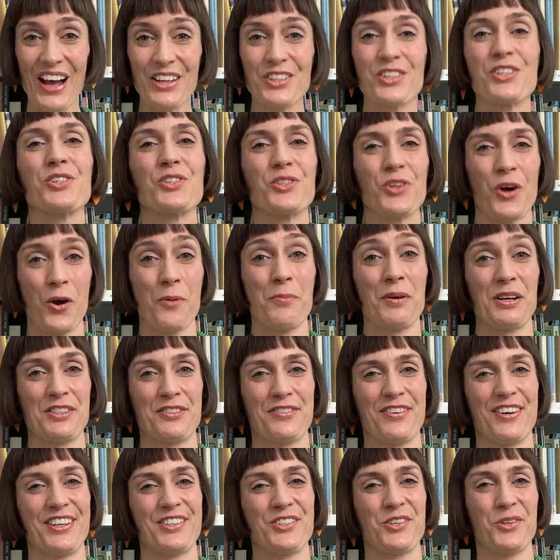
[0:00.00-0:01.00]
so much
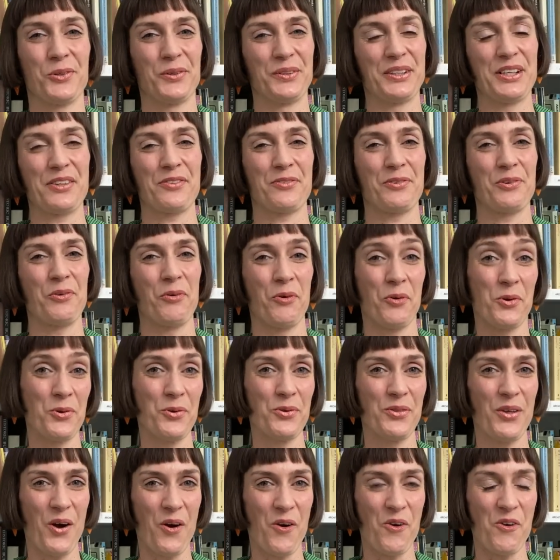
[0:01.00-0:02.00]
fun trawling through
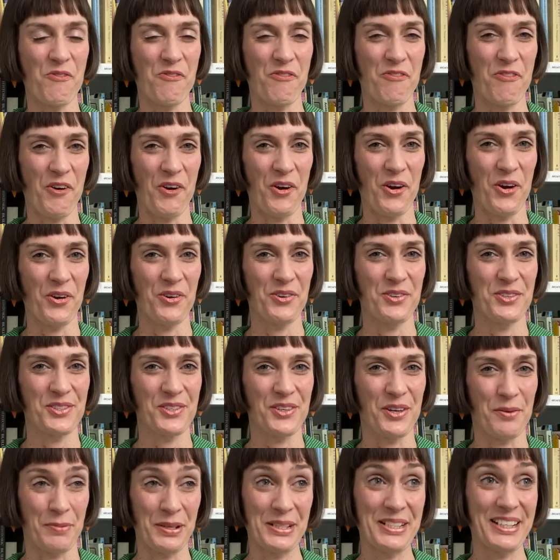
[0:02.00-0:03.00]
all the old photos,
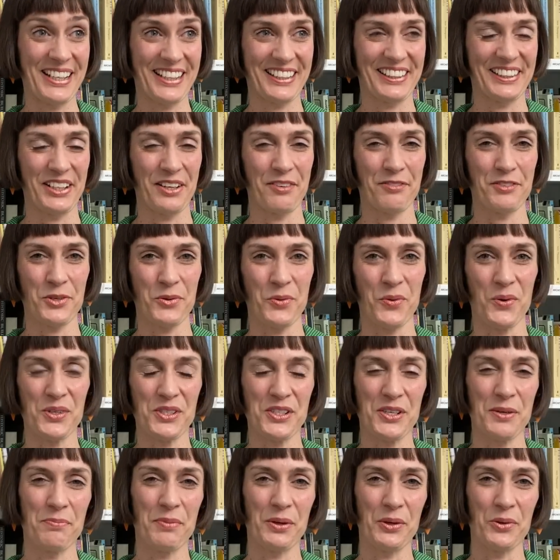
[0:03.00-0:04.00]
particularly of
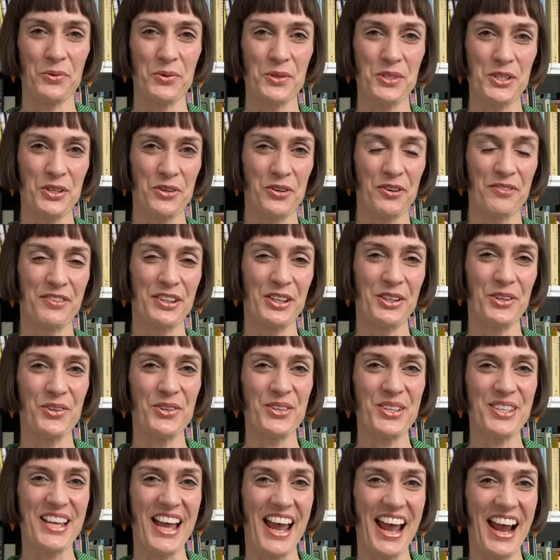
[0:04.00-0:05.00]
Tewantin, but also of the
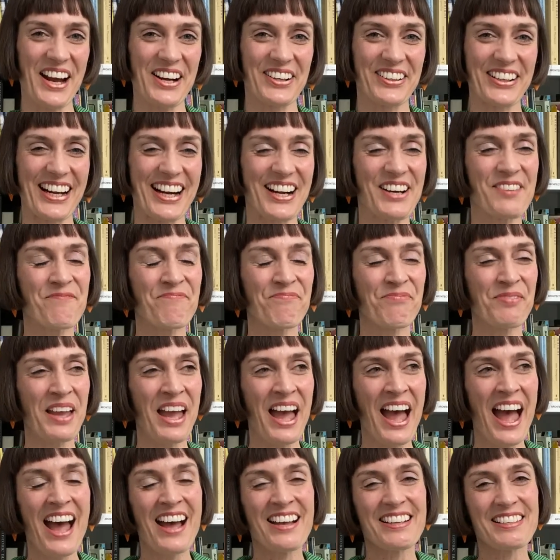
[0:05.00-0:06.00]
Noosa area.
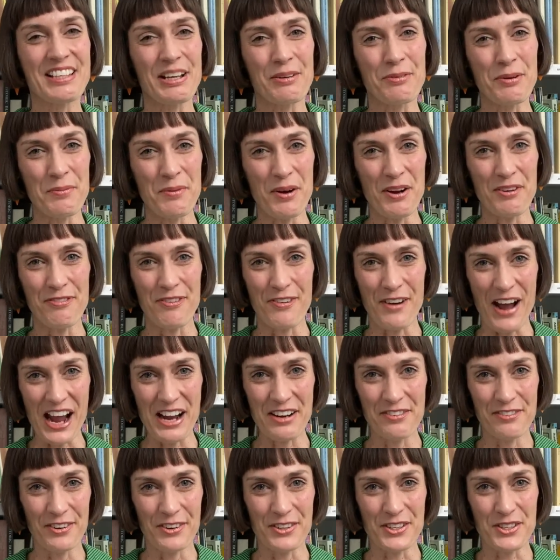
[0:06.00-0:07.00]
Some of my
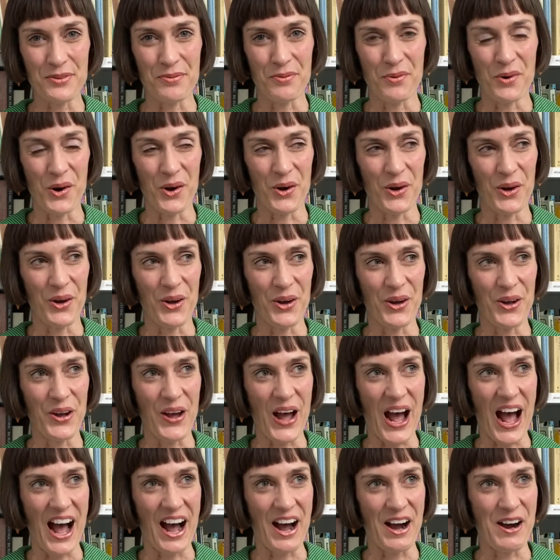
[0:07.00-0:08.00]
favourites were